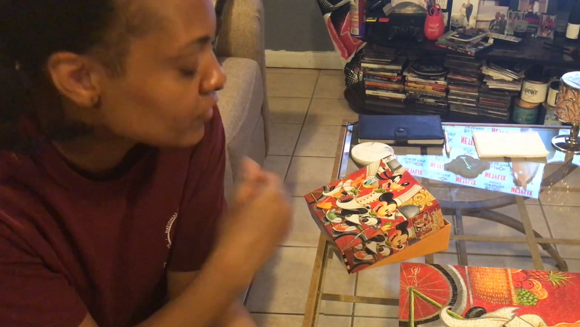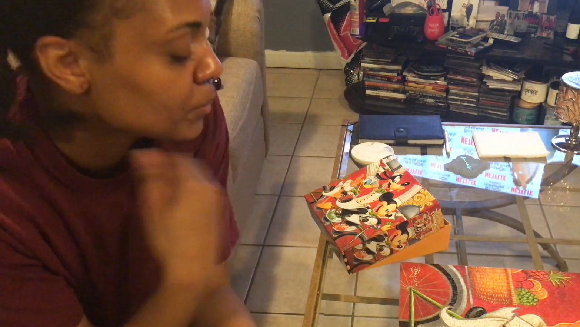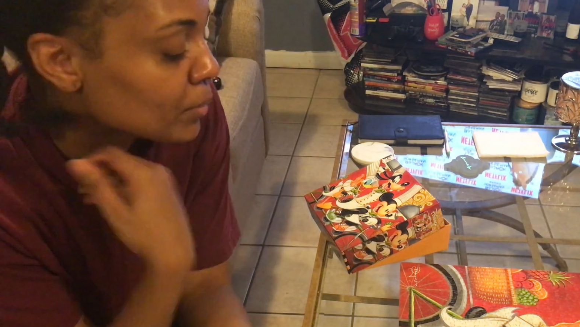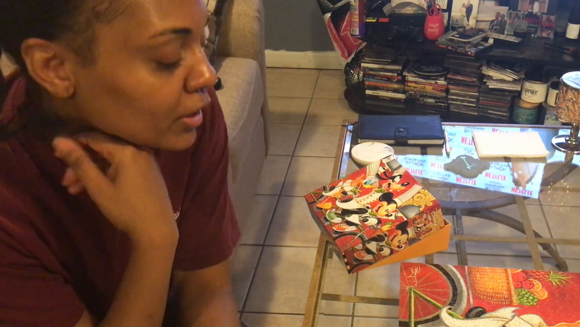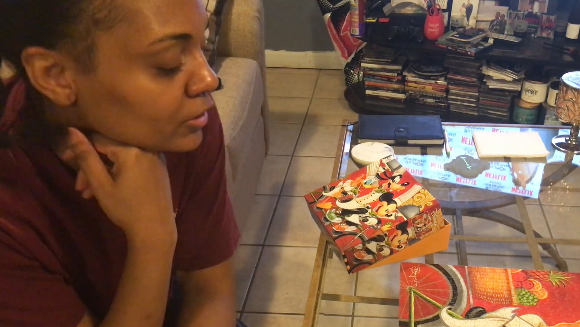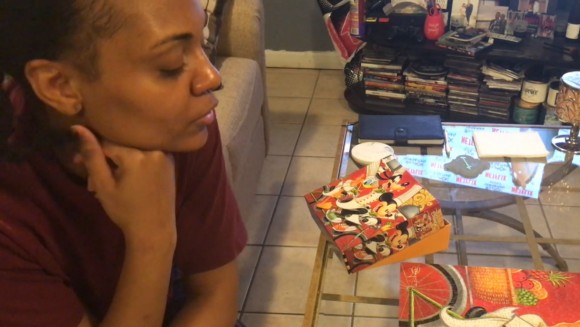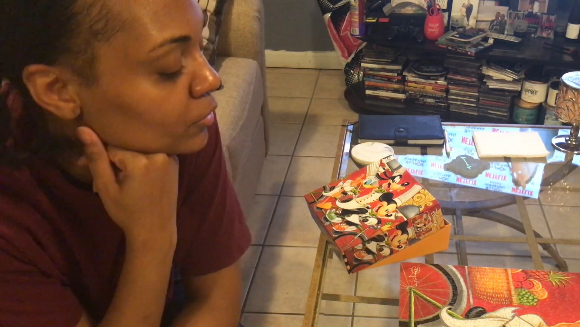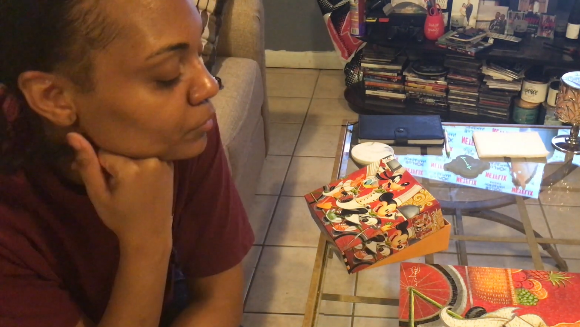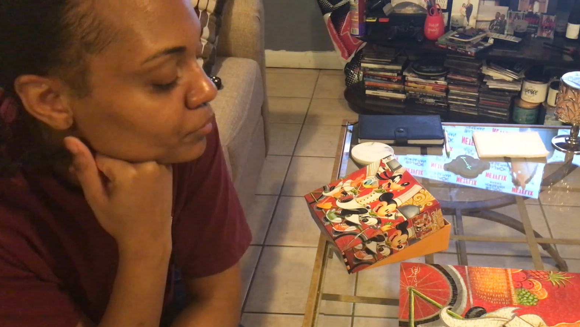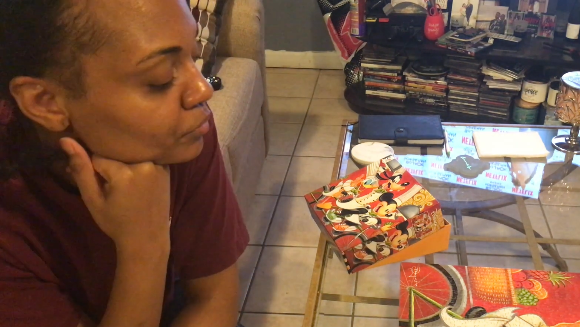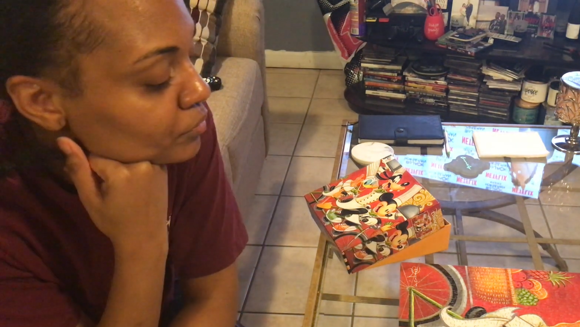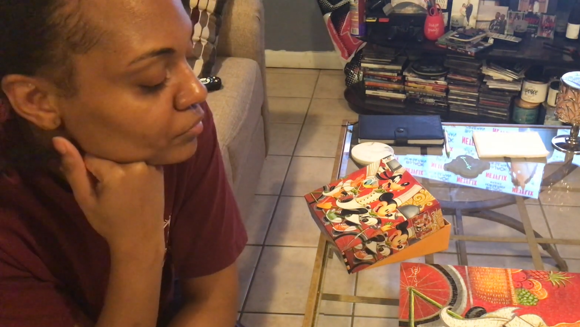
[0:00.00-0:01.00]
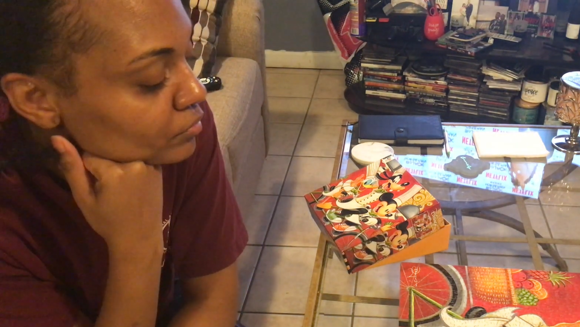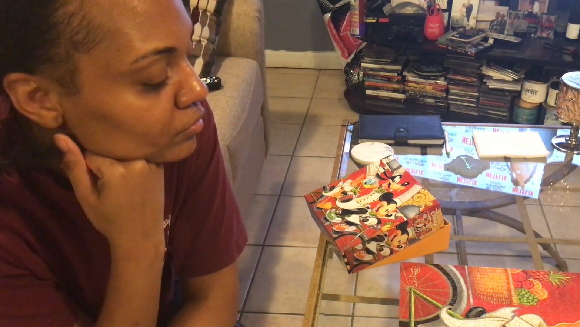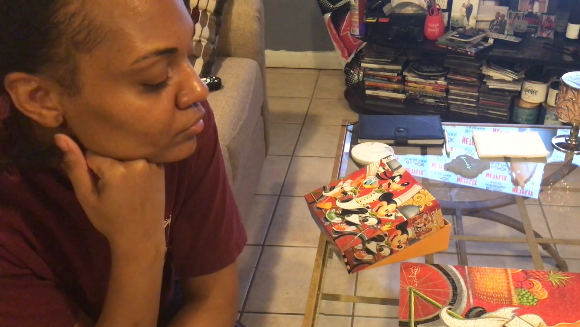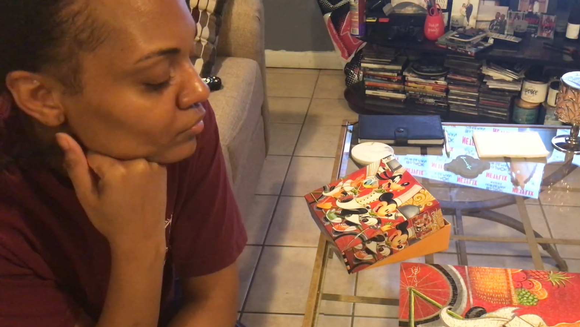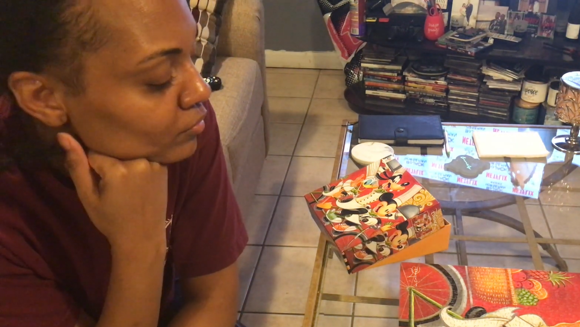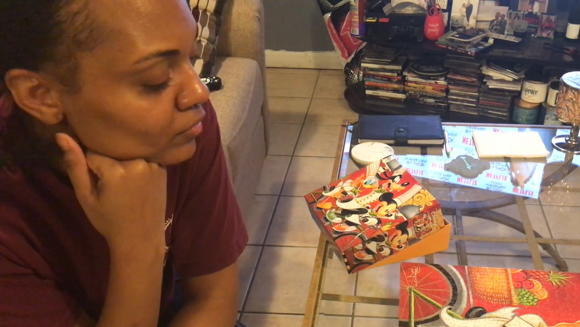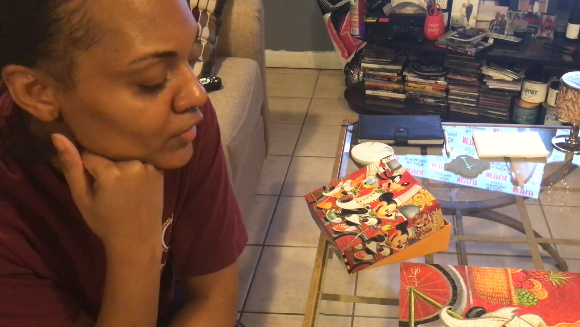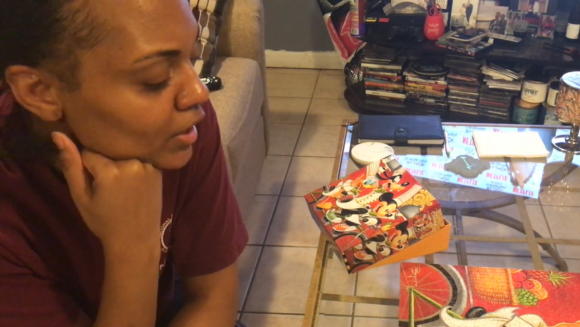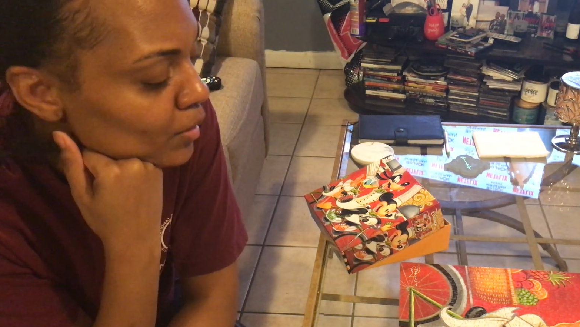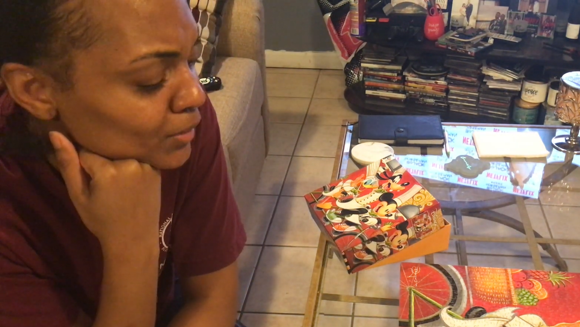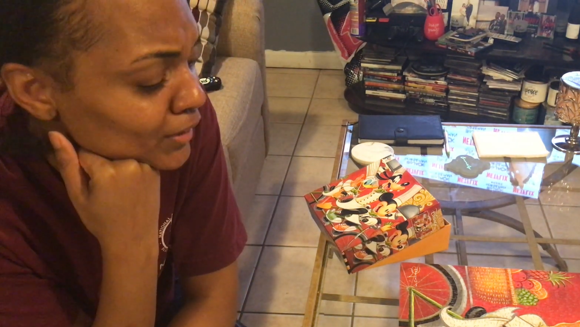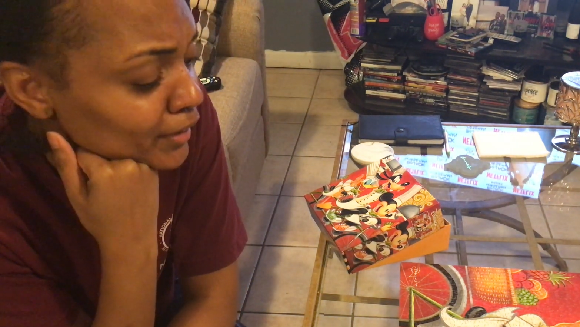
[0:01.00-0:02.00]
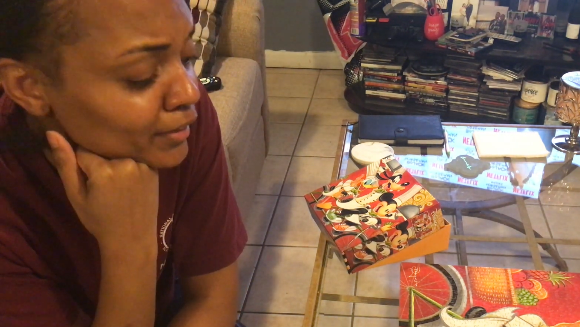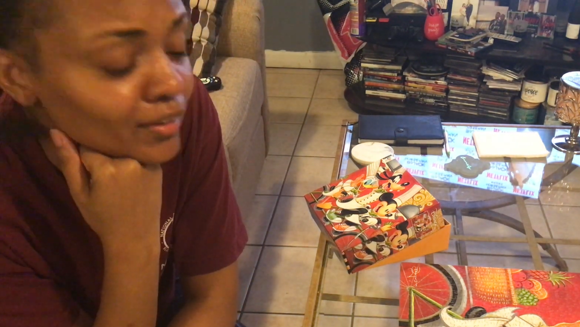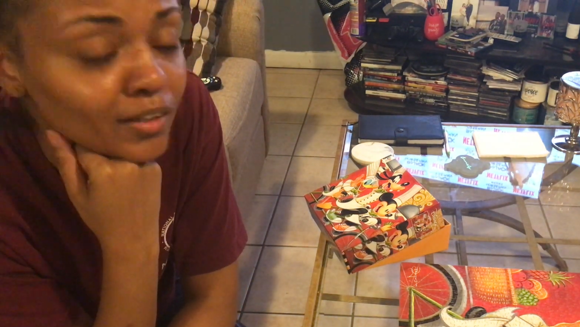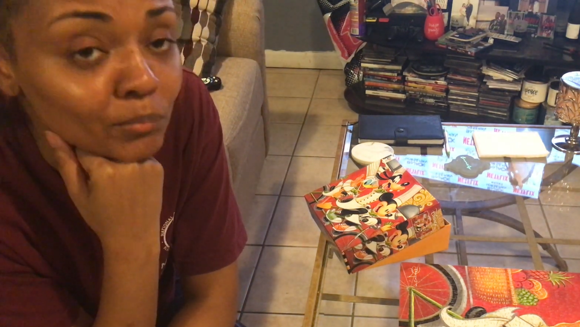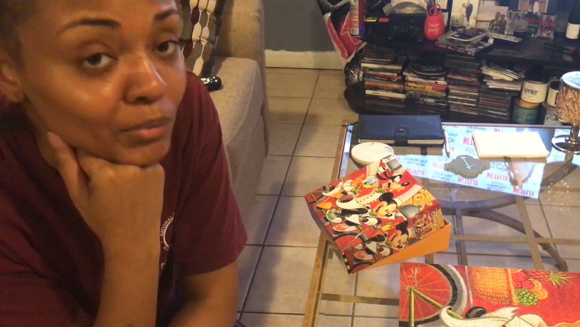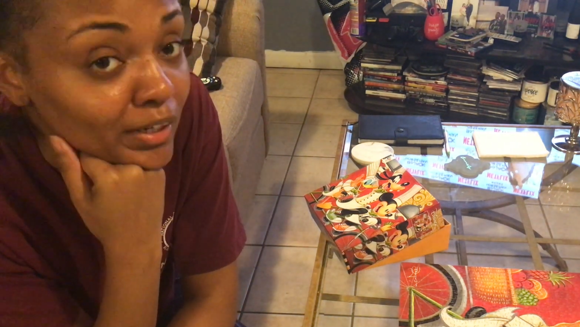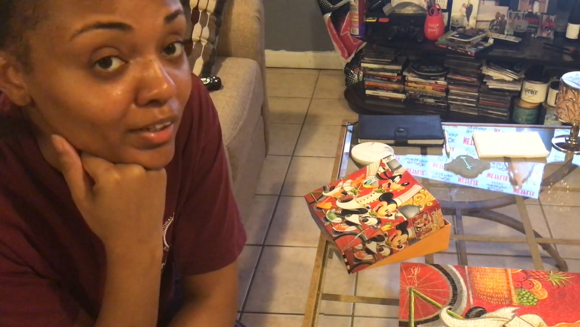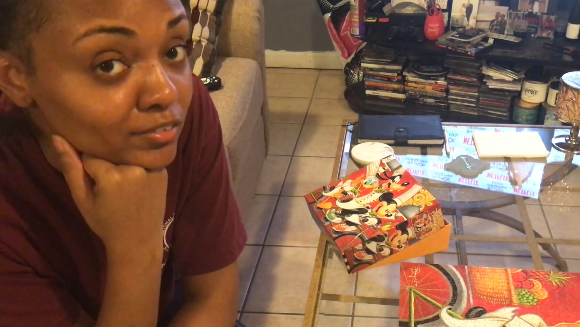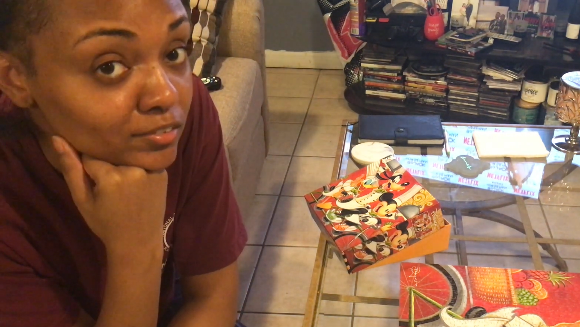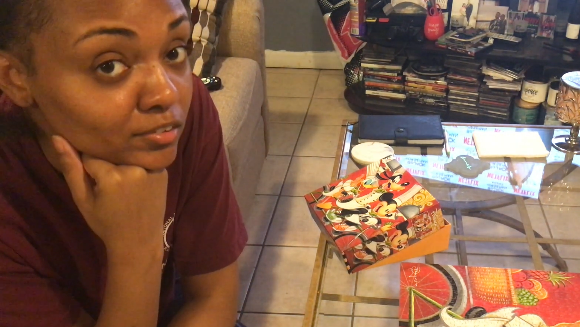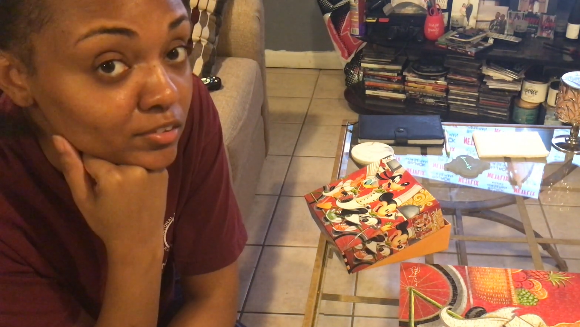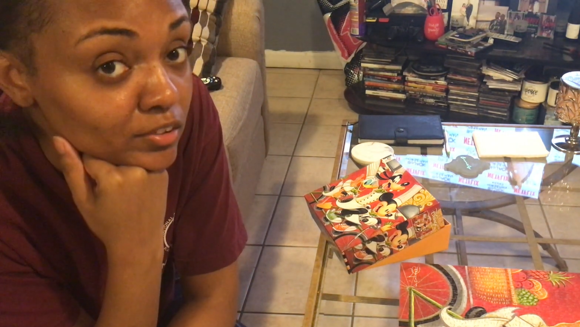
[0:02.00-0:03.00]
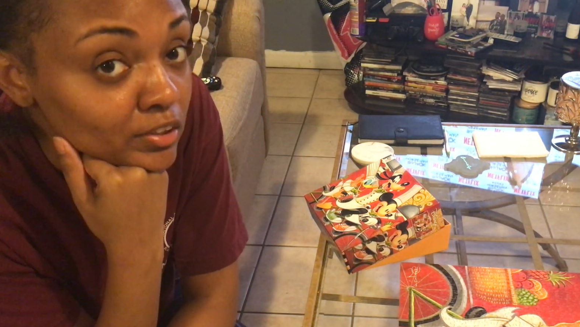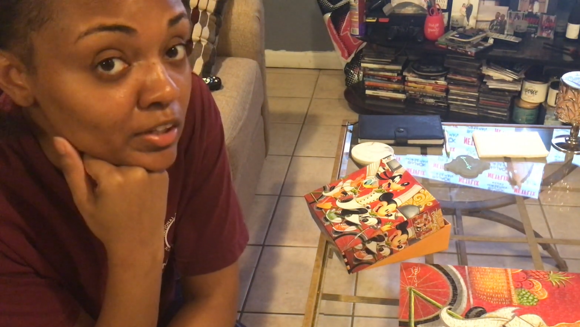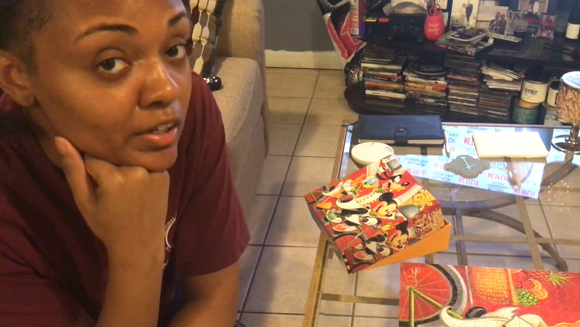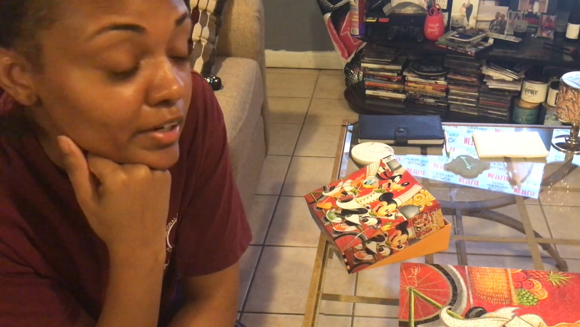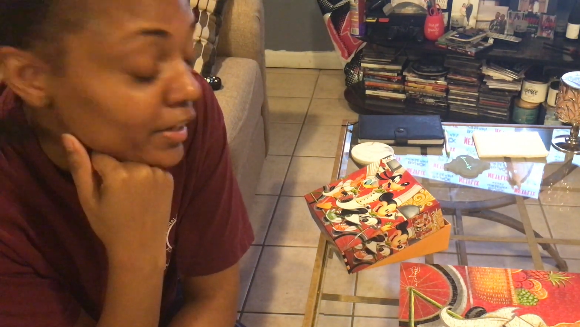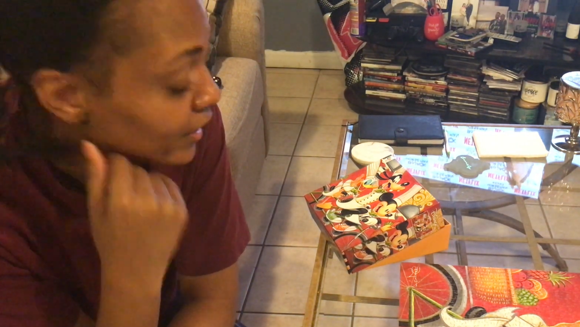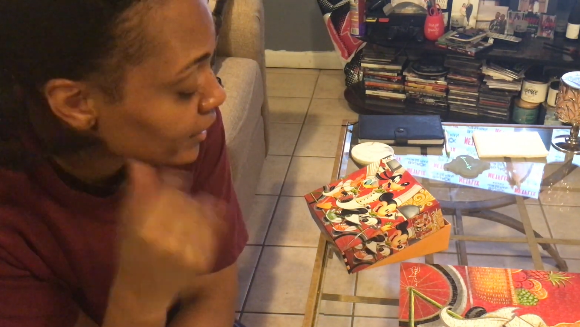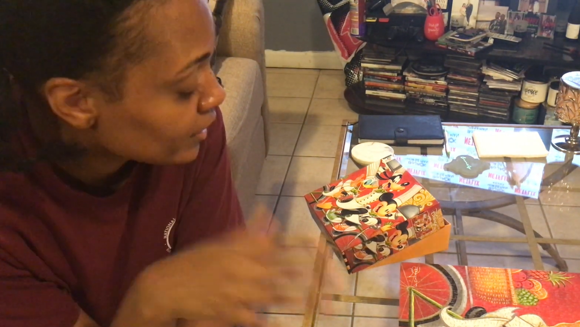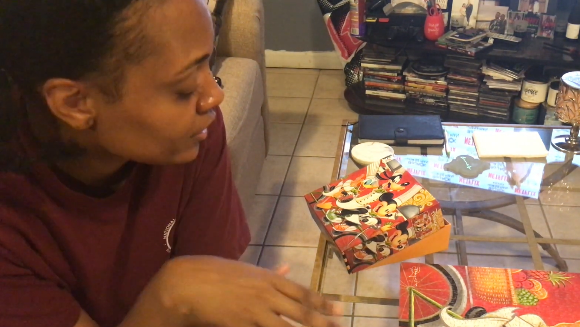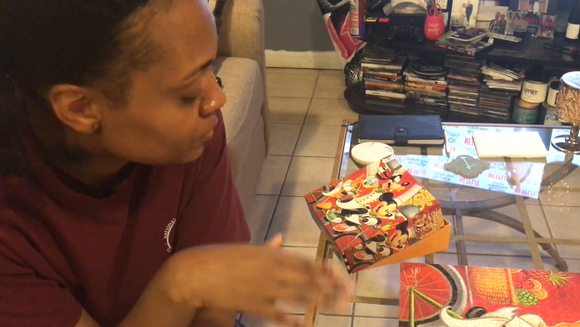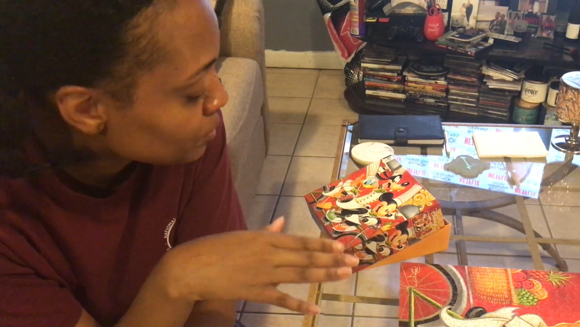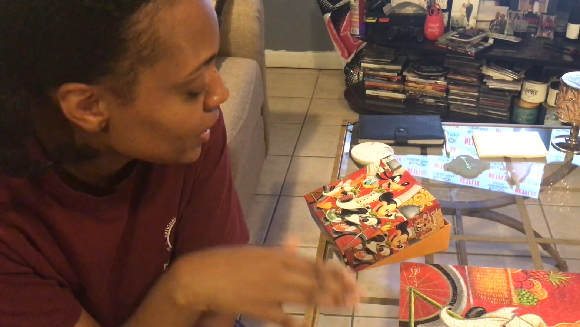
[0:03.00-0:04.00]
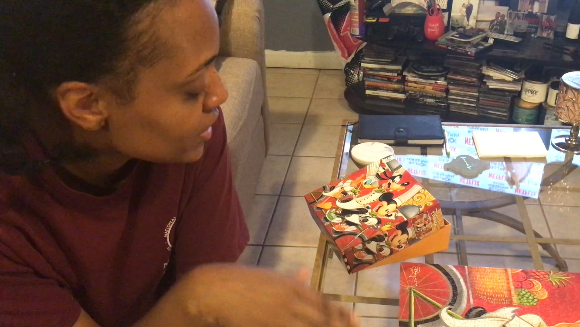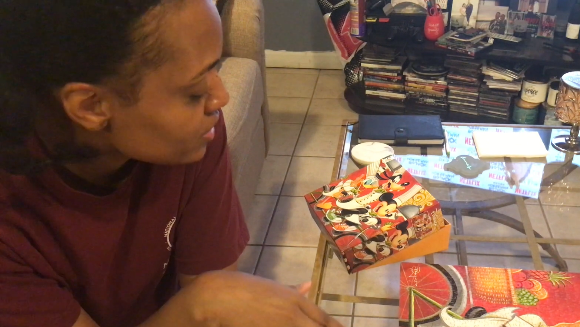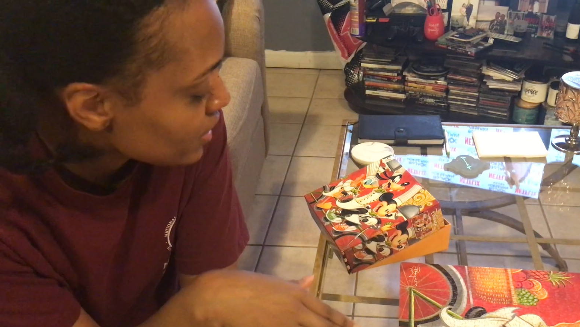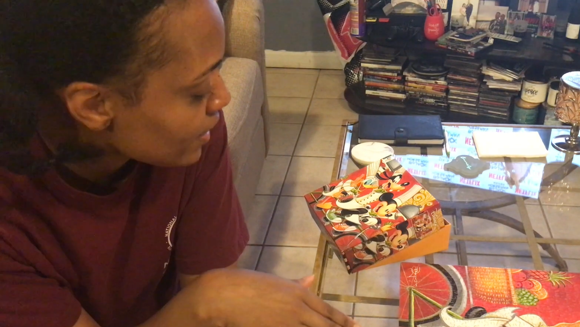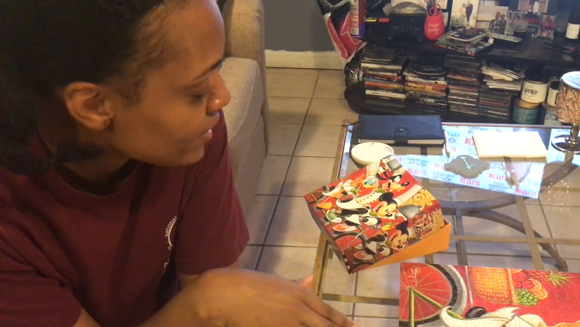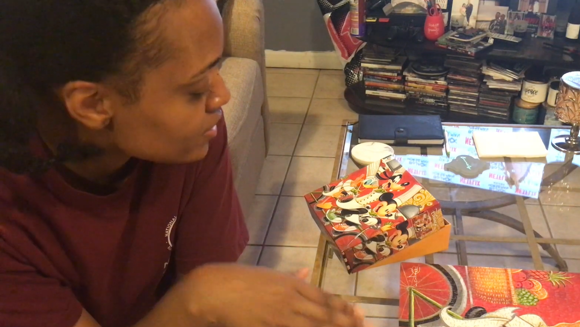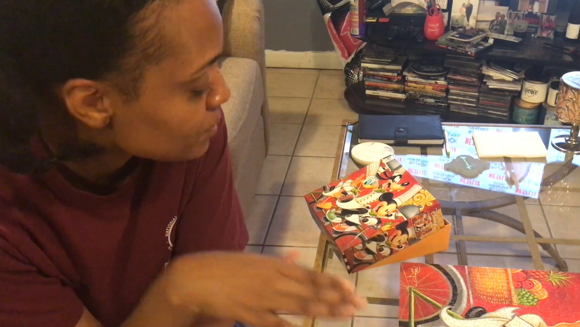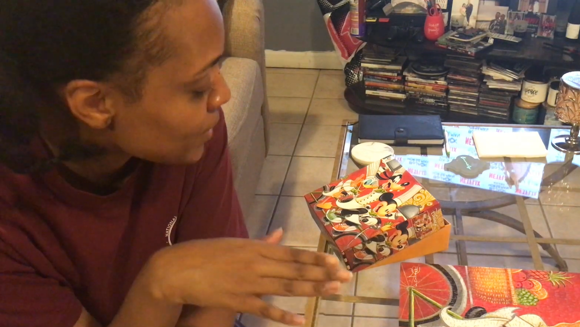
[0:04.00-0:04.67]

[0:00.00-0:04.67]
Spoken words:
the puzzle. I was like, I'm not. And as much as it